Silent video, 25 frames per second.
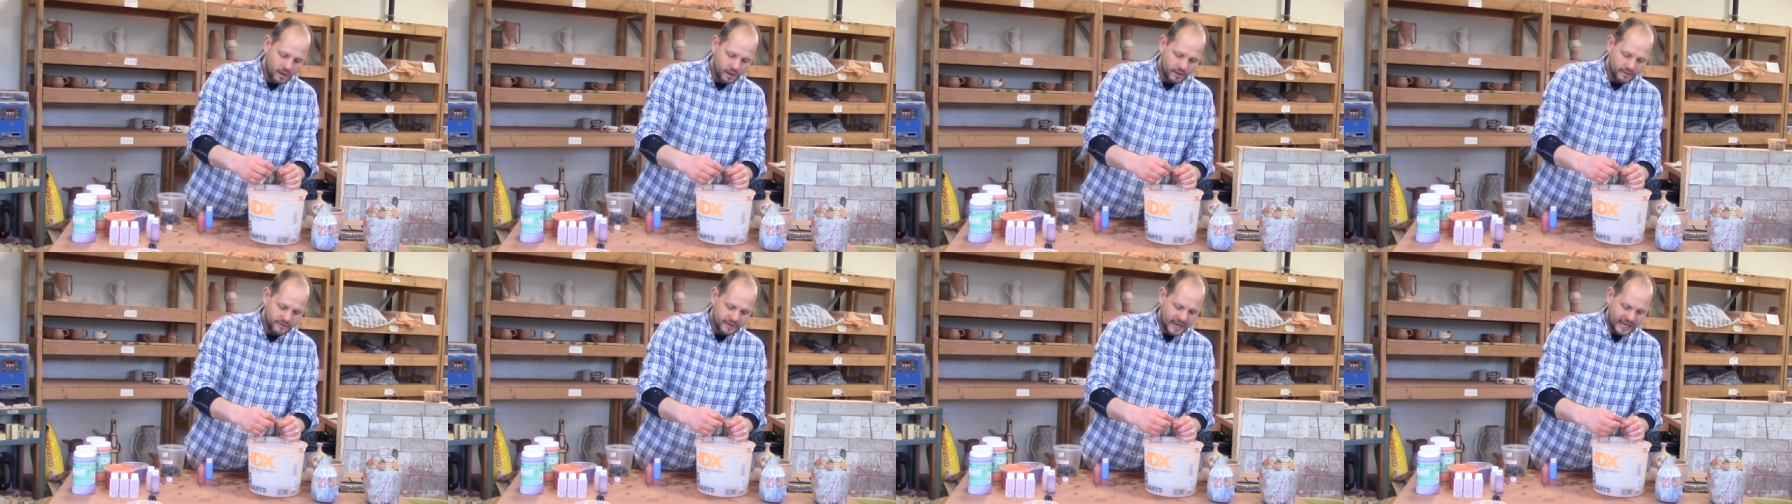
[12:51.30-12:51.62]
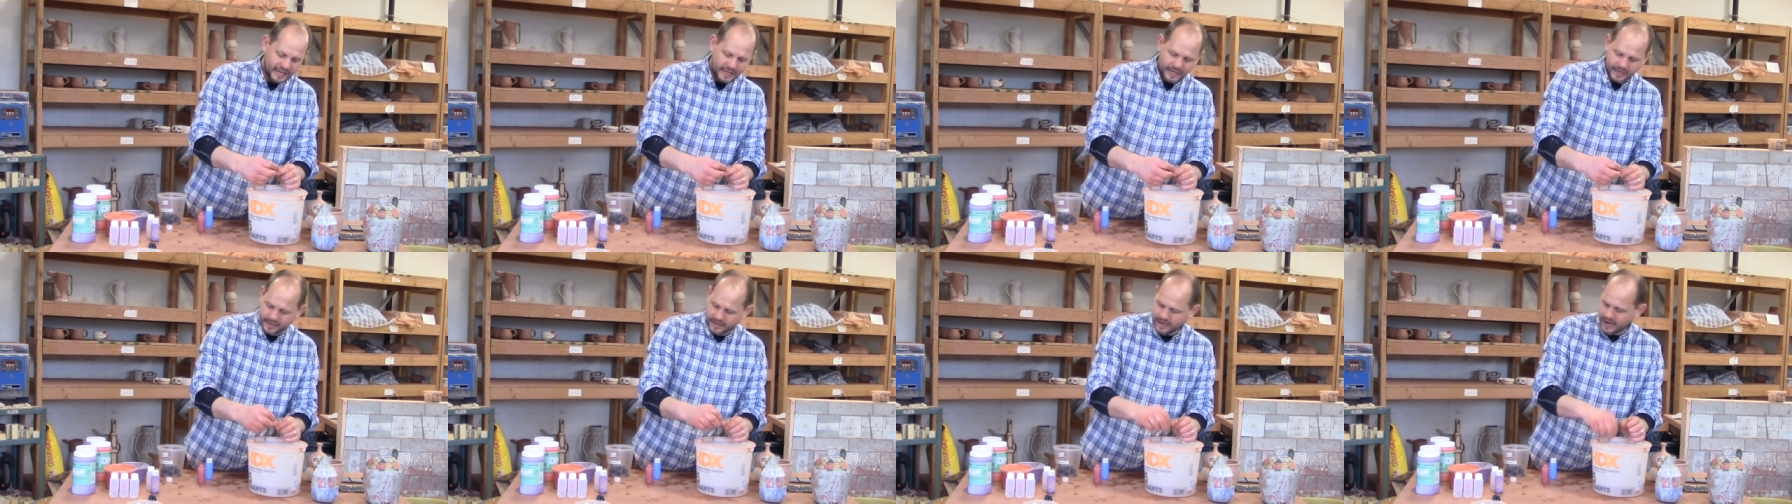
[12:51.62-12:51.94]

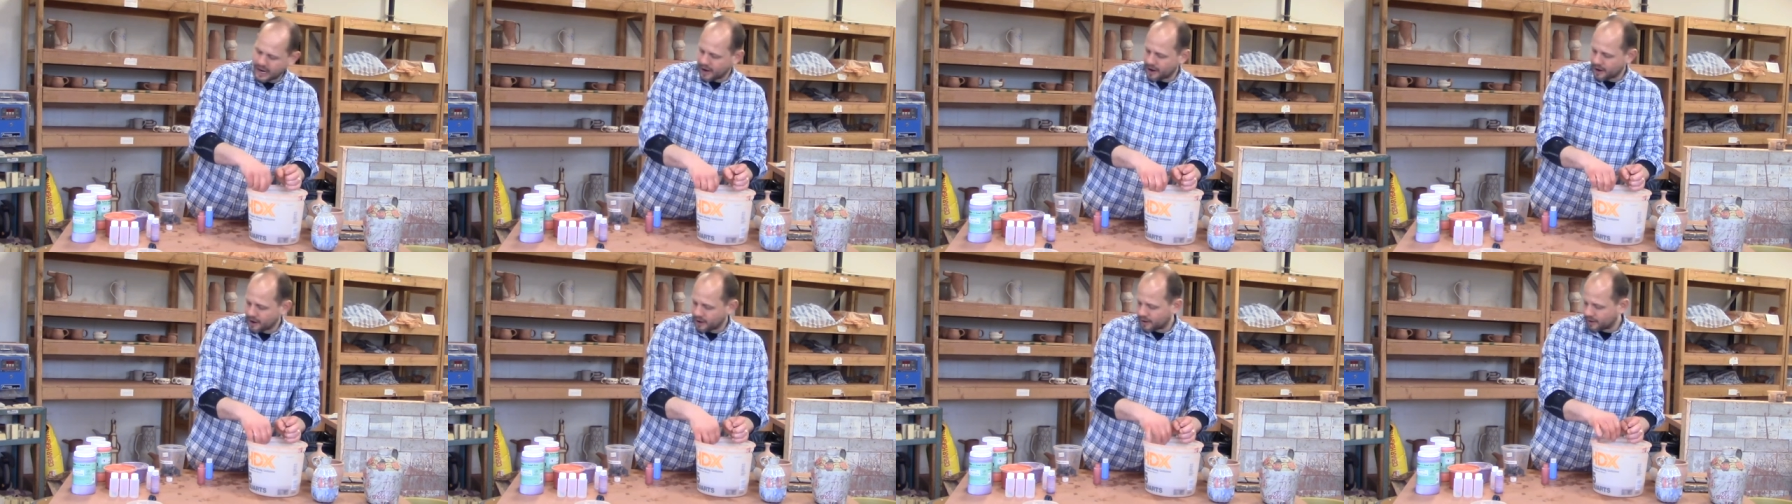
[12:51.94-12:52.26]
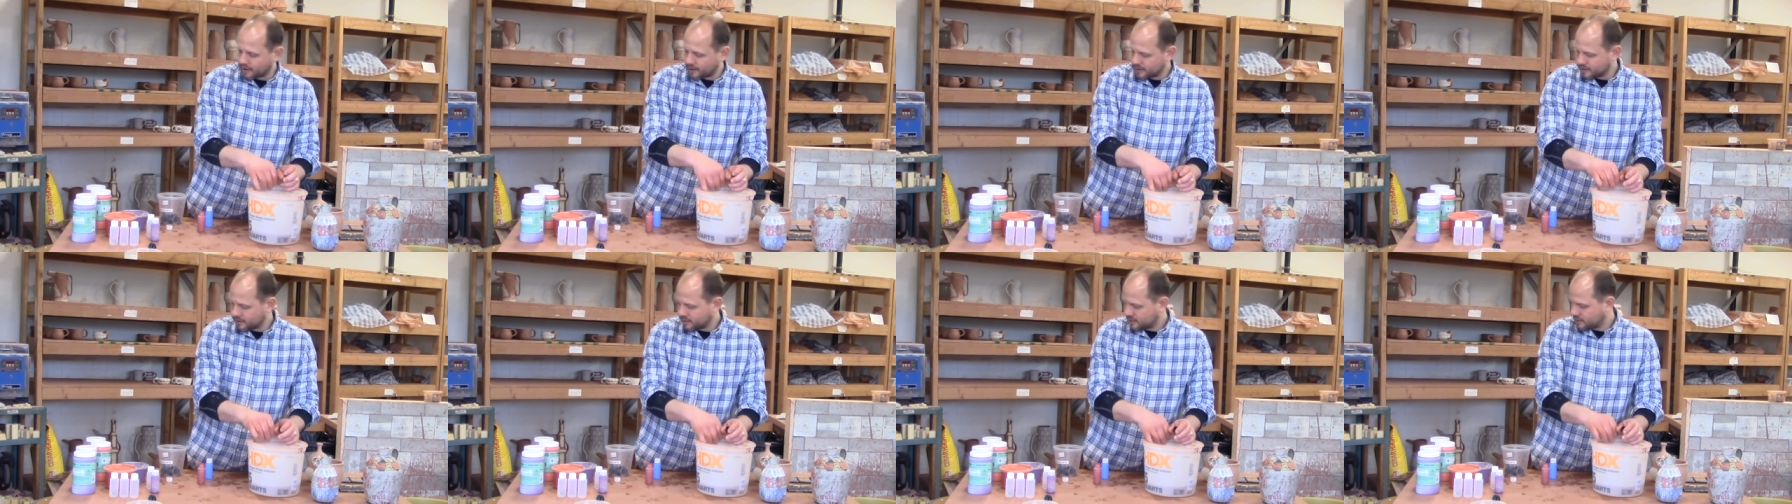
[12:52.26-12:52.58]
taking
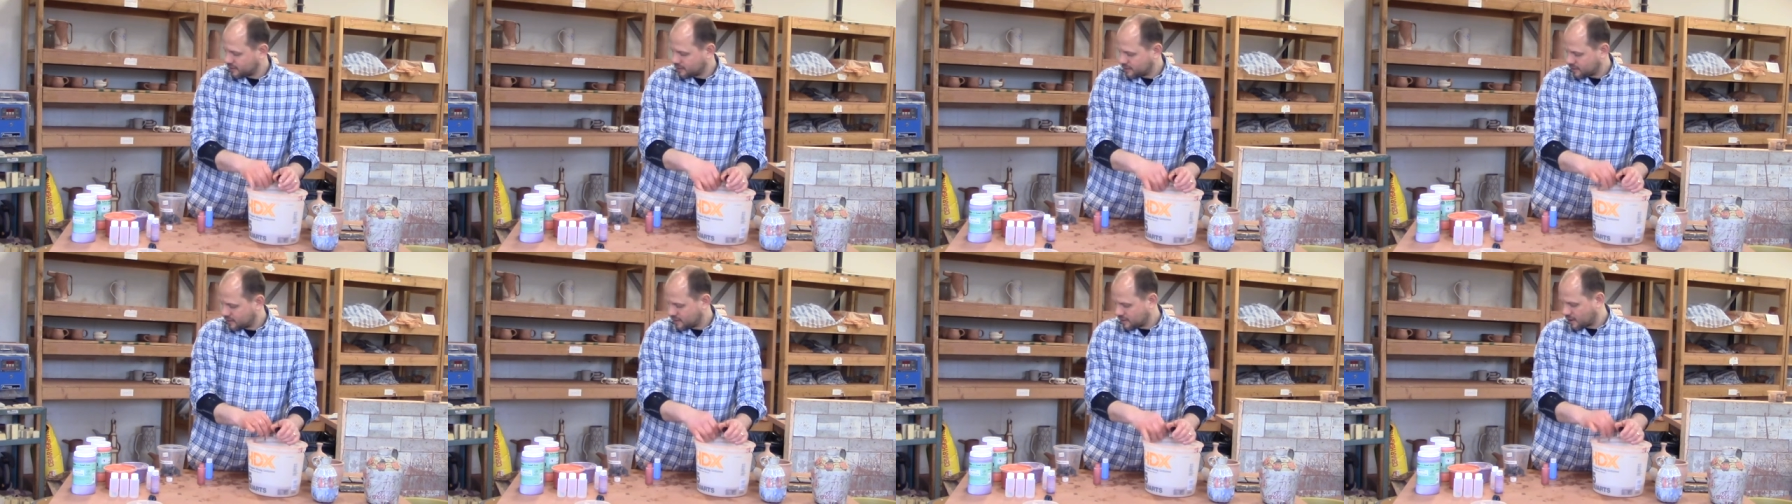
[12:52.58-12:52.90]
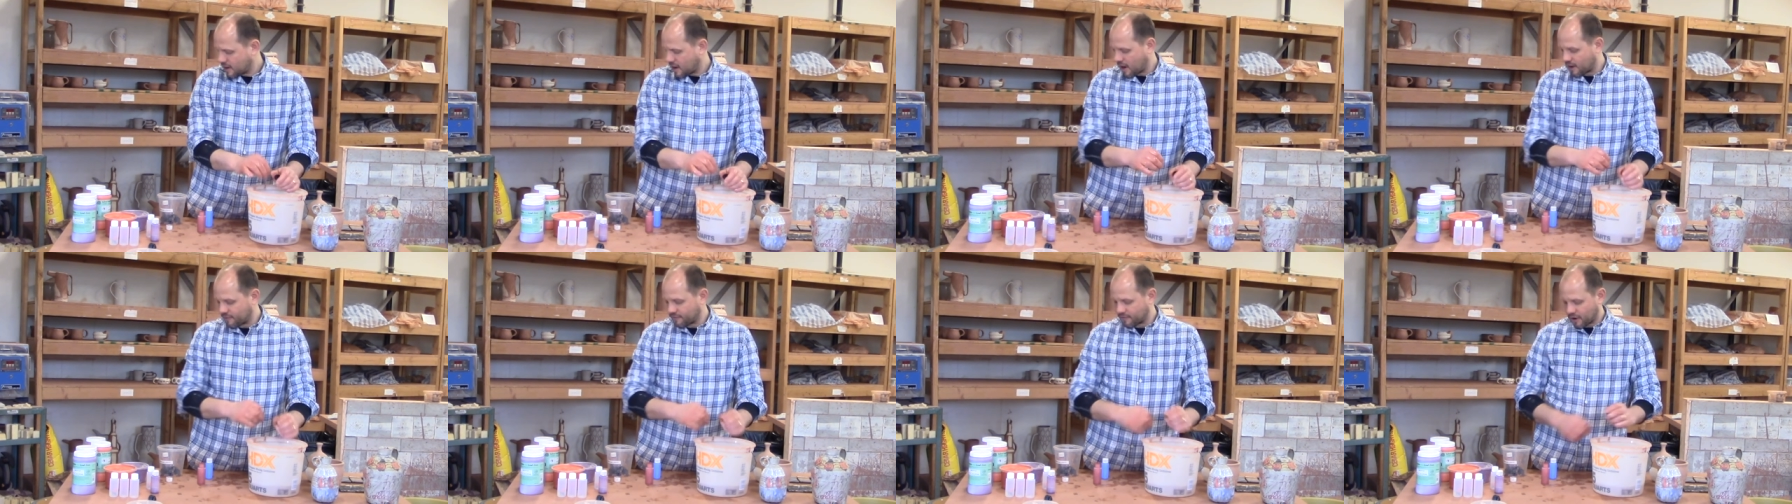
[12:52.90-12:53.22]
care
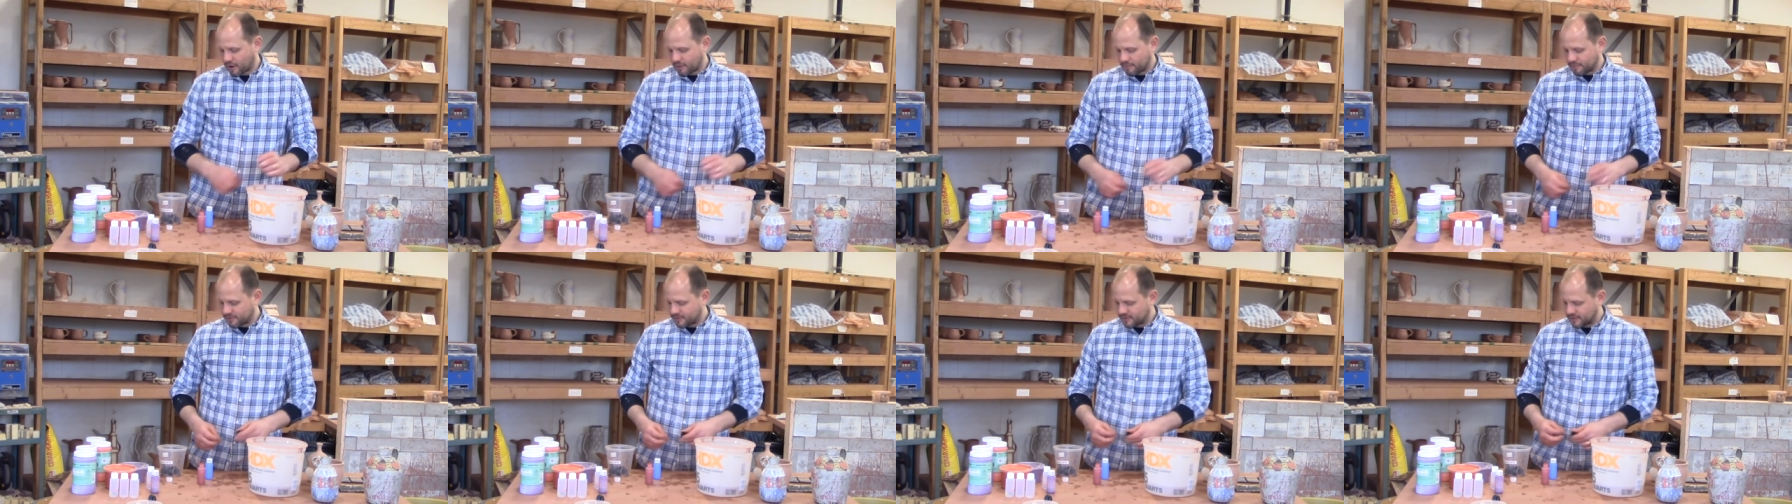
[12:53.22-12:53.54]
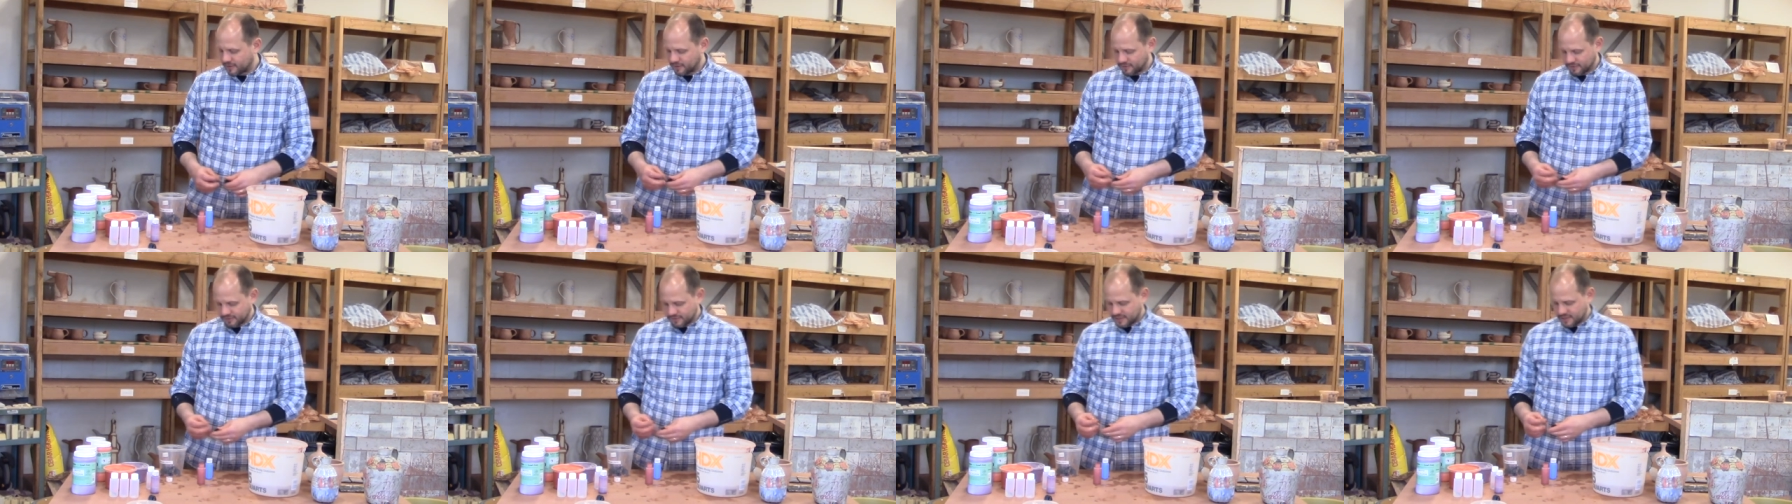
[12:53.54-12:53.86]
of our
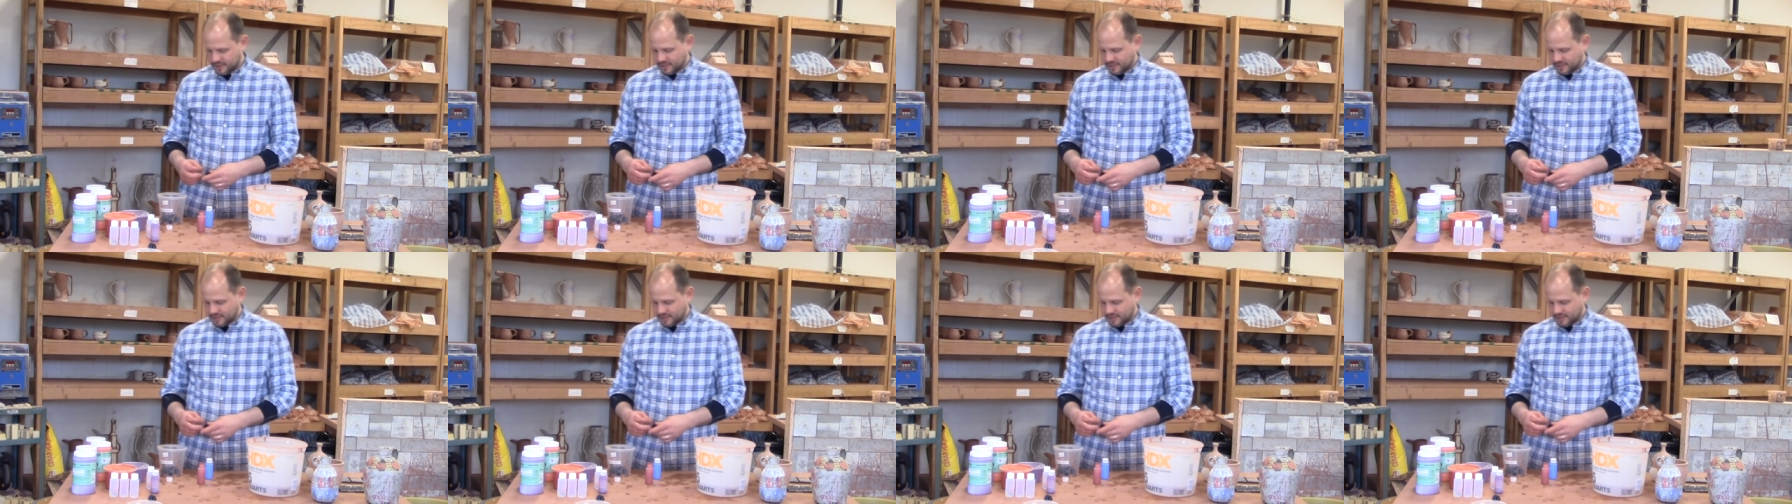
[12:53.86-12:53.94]
materials in